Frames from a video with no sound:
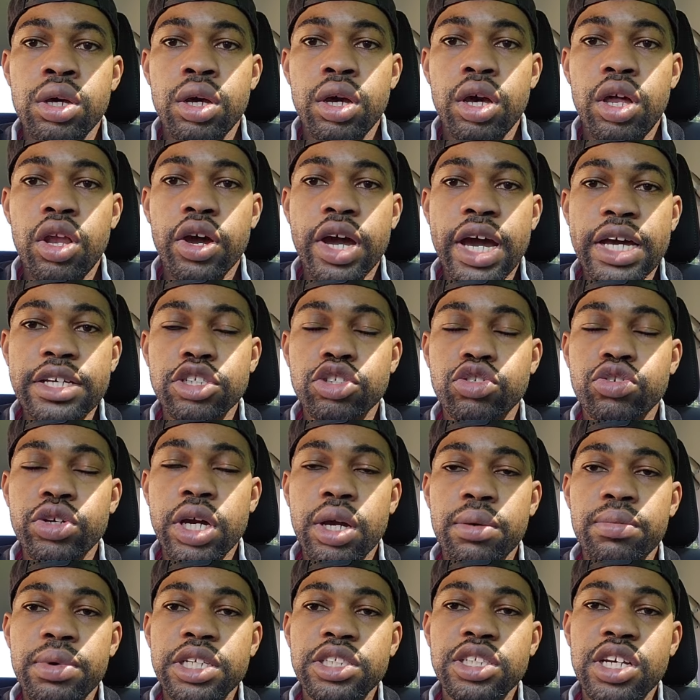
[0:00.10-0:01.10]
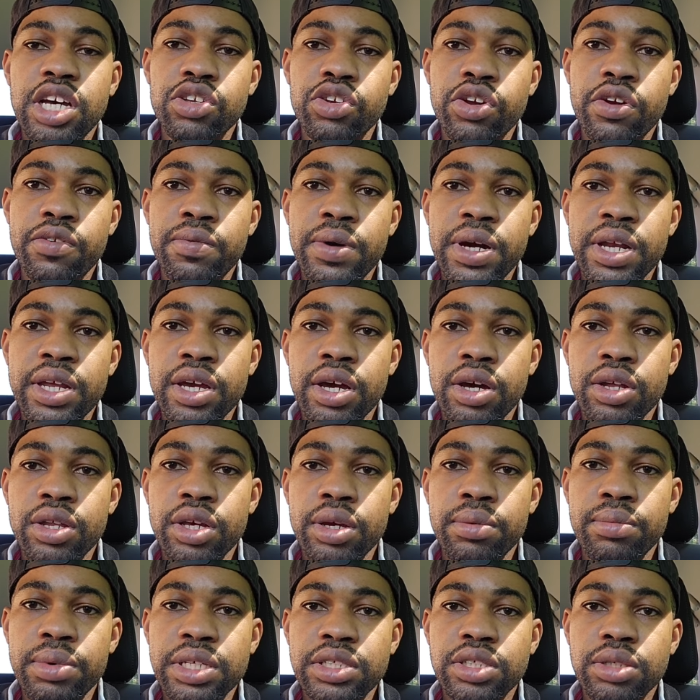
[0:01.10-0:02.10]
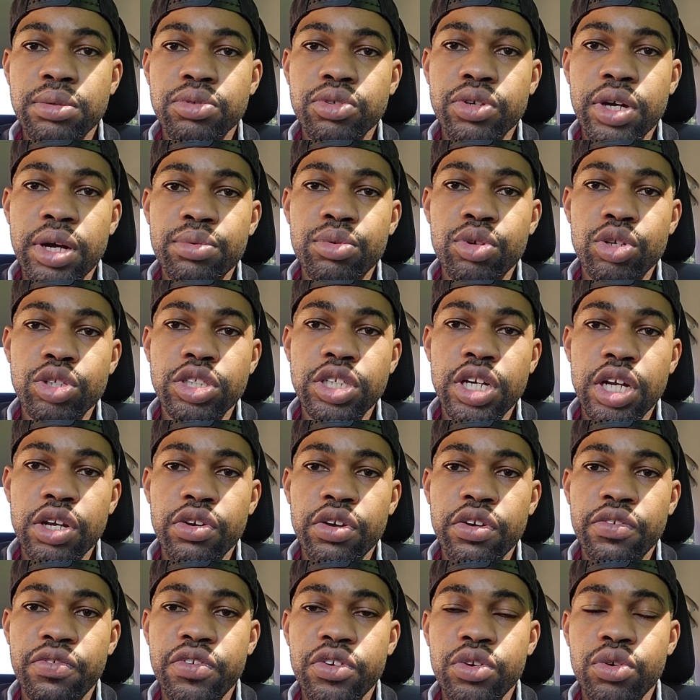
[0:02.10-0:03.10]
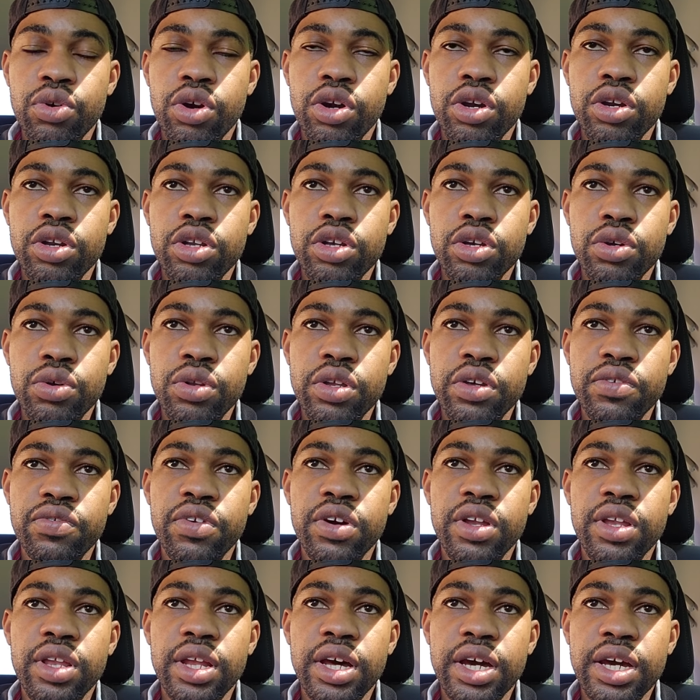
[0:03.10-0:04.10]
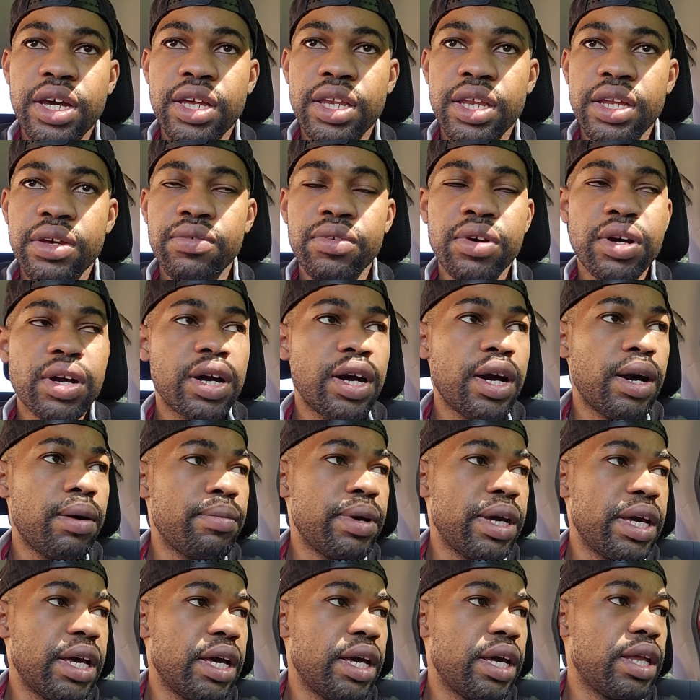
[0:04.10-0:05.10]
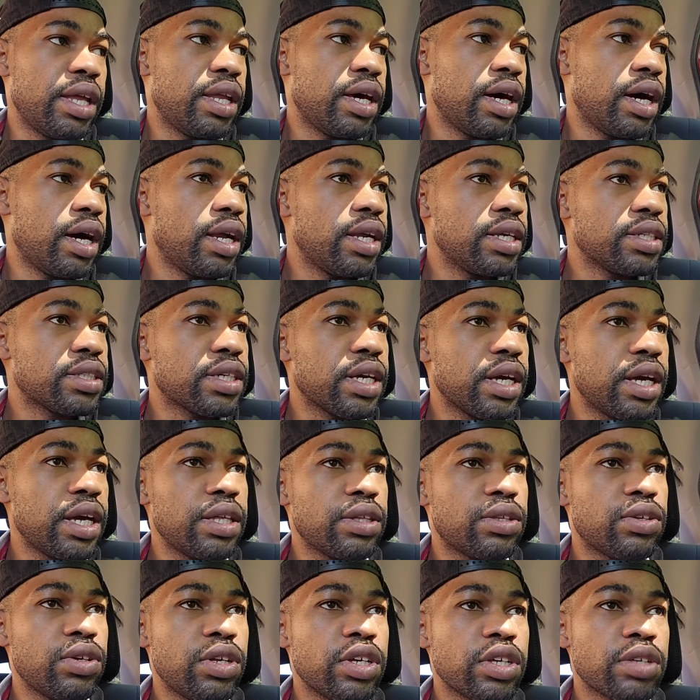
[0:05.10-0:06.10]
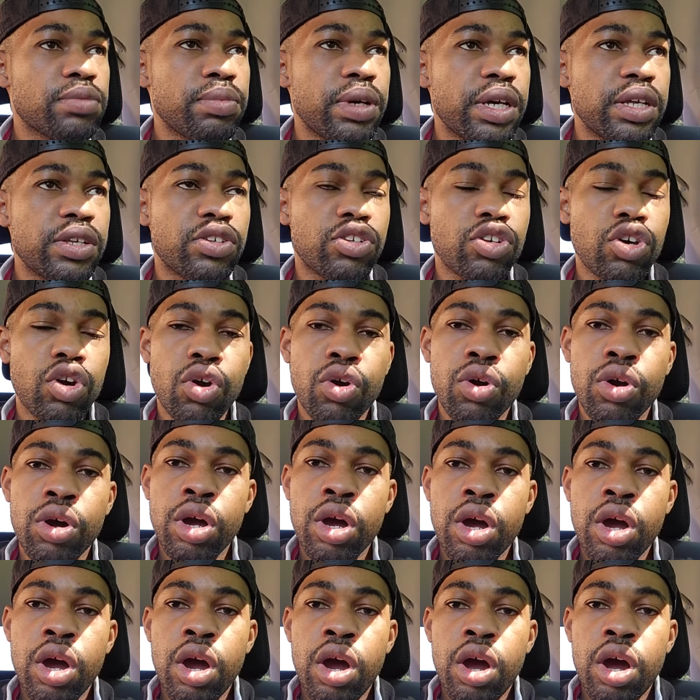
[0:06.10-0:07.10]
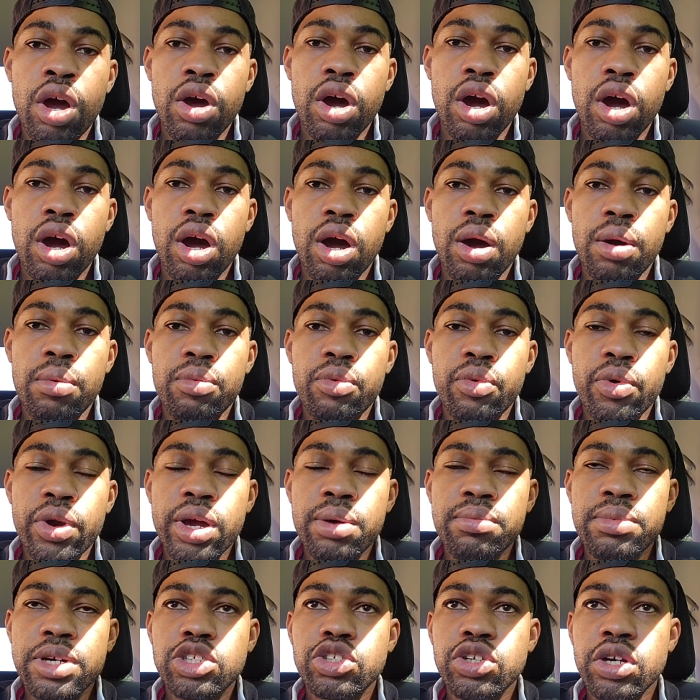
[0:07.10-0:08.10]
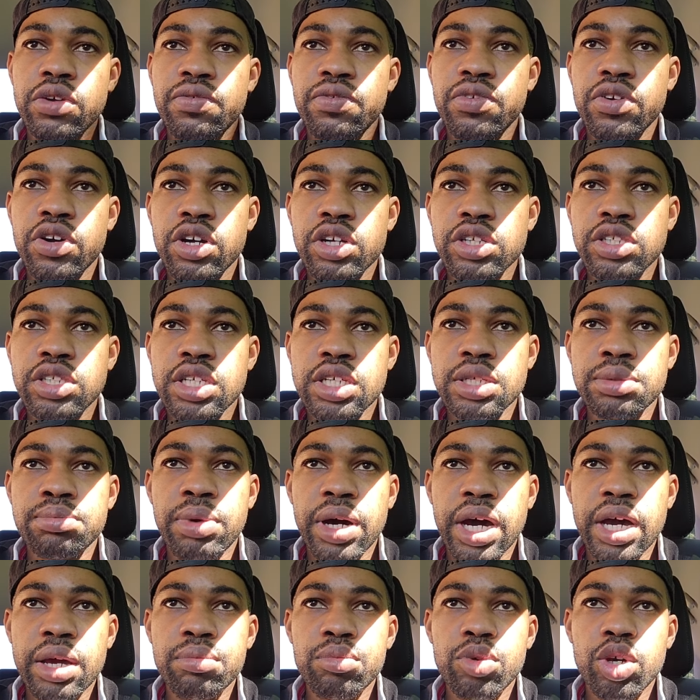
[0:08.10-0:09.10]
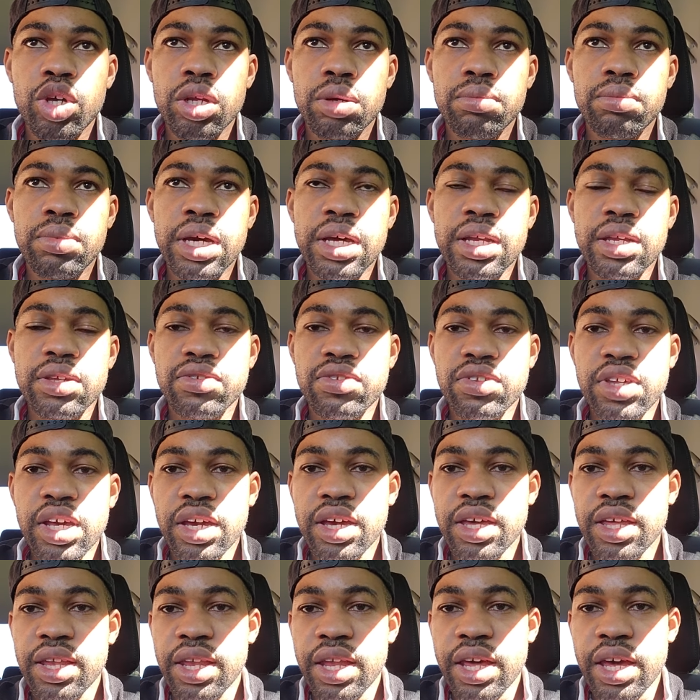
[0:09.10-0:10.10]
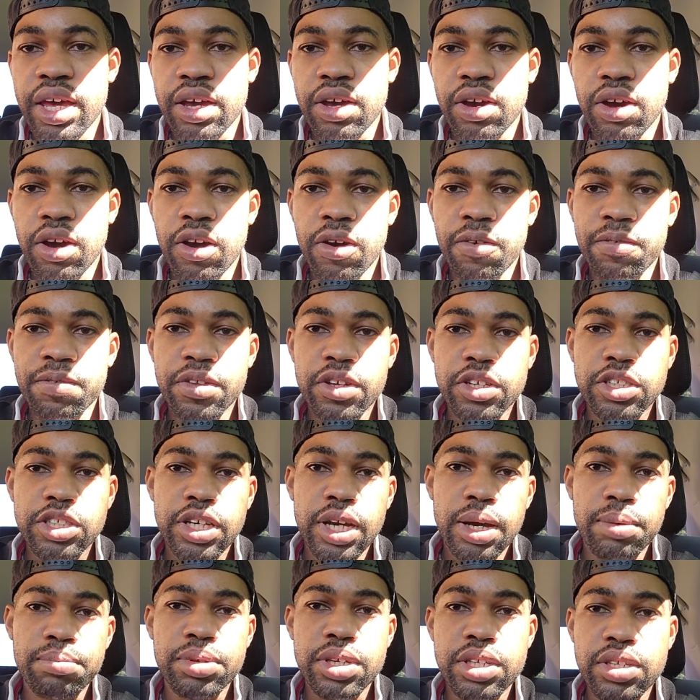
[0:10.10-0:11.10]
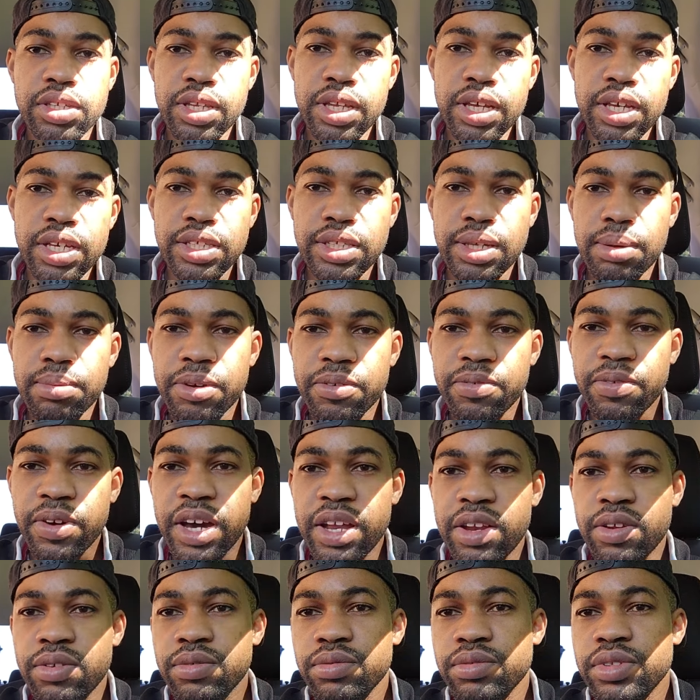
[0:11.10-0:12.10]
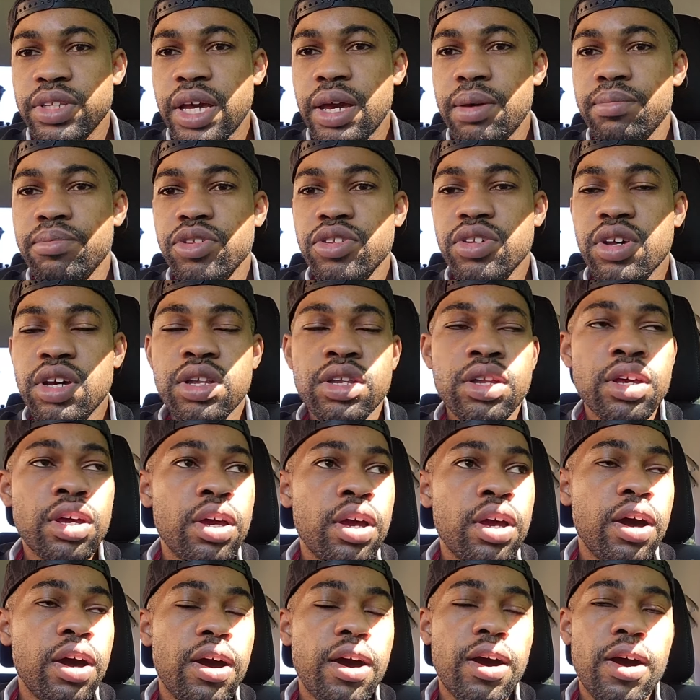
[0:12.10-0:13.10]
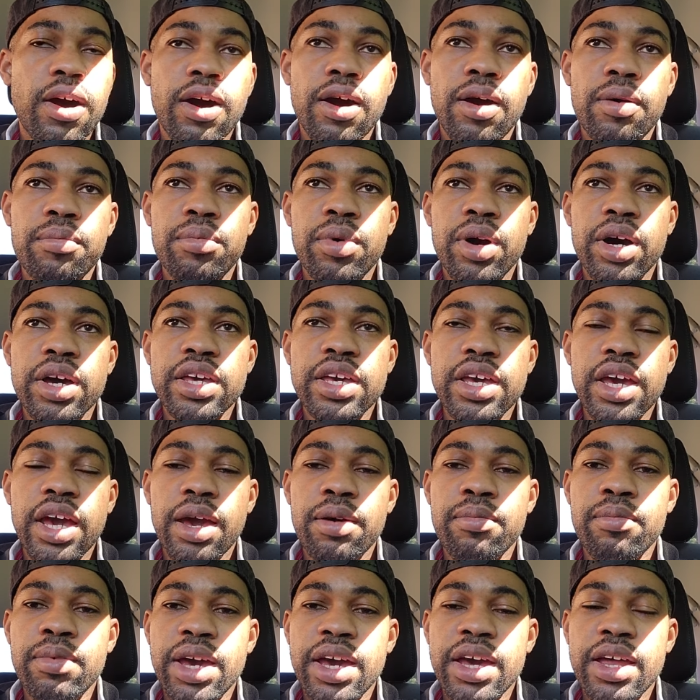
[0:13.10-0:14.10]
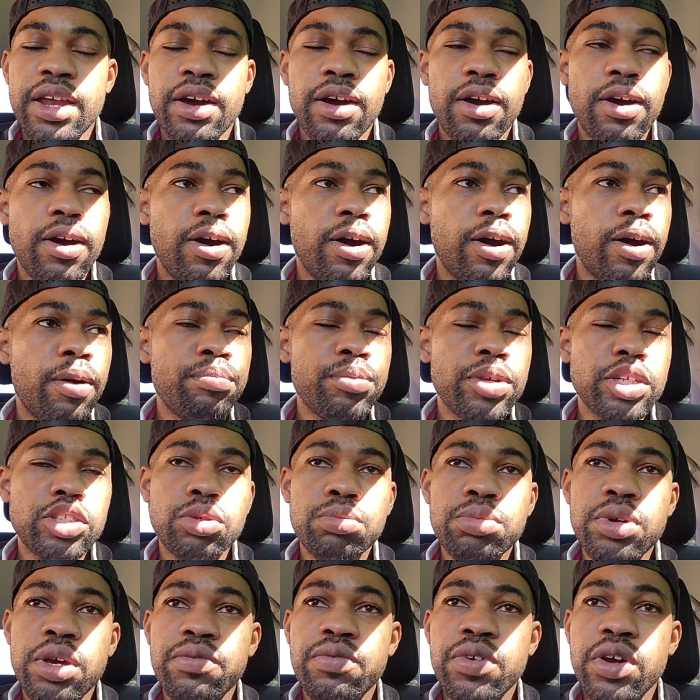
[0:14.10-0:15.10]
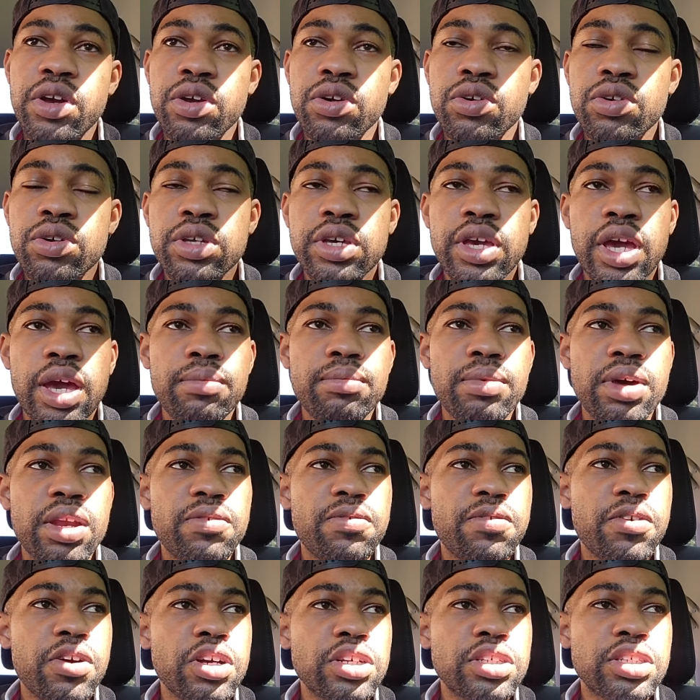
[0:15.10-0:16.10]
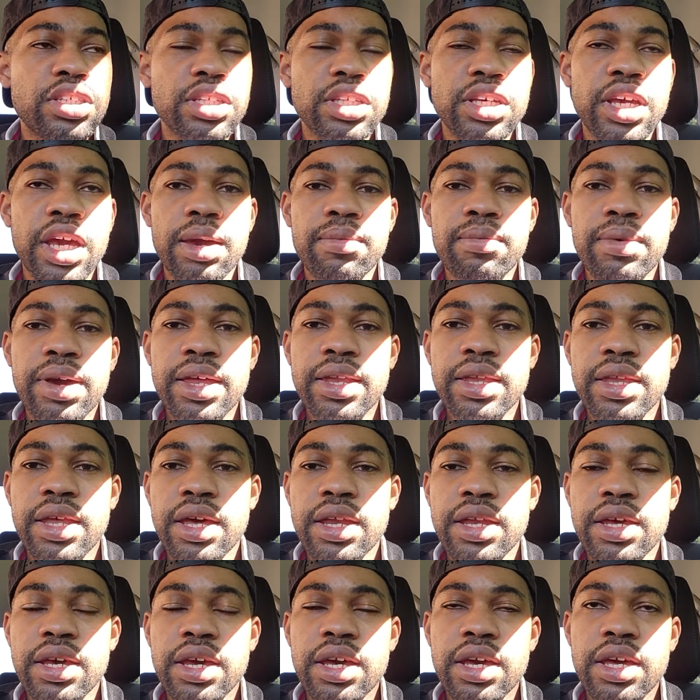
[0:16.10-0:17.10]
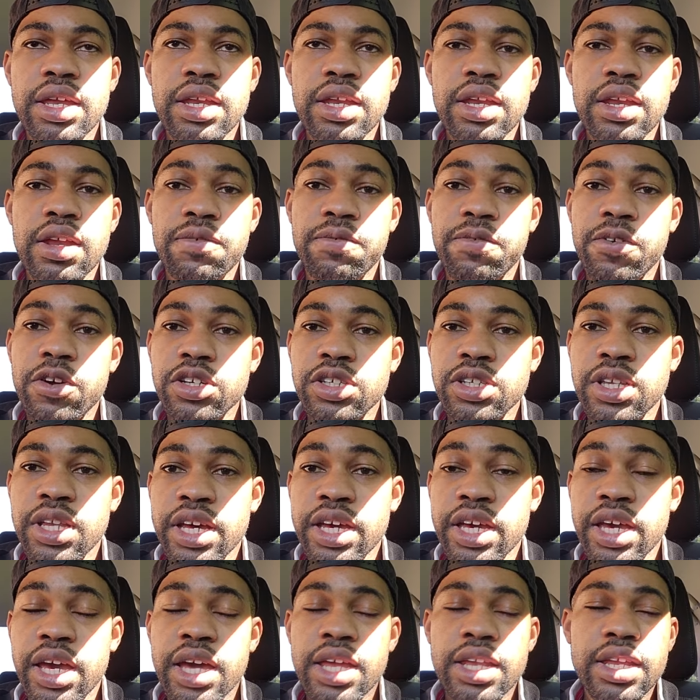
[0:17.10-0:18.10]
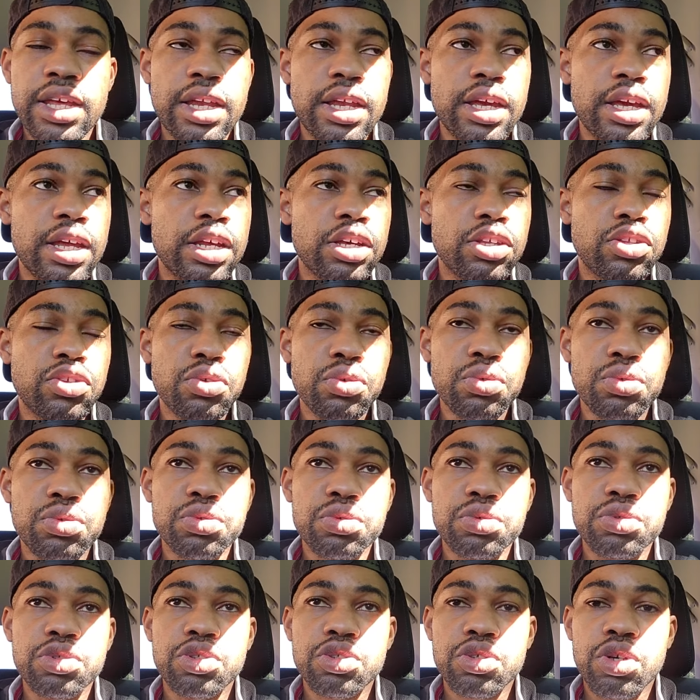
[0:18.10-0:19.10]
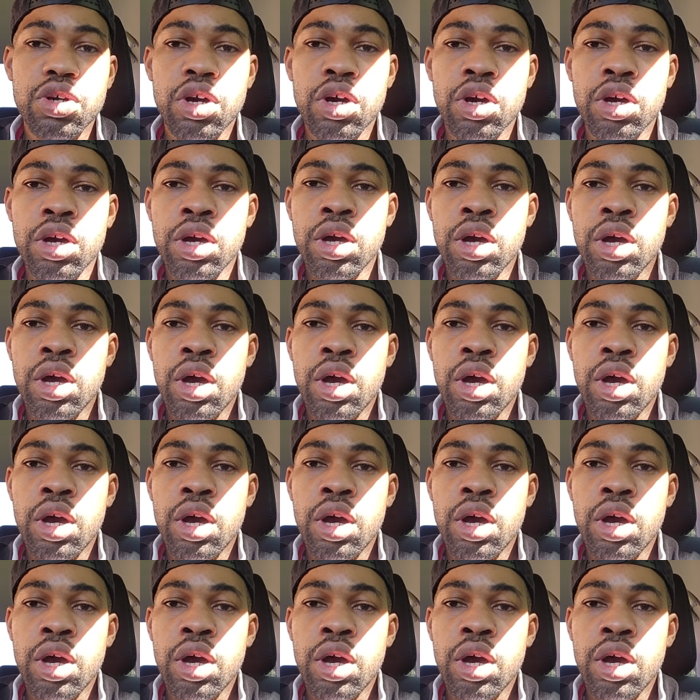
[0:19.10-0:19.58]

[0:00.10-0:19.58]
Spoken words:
Hello guys, it's Strikeman. Shout out to everybody out there, man. Subscribe to the channel if you are new. Leave a like, leave a comment, and let's get into this, man. So, Real Madrid versus Bayern Munich, man. The second leg of the Champions League semifinal. Damn, son. But yeah, man, this should be a very good game, man. The first leg ended in a 2-2 draw.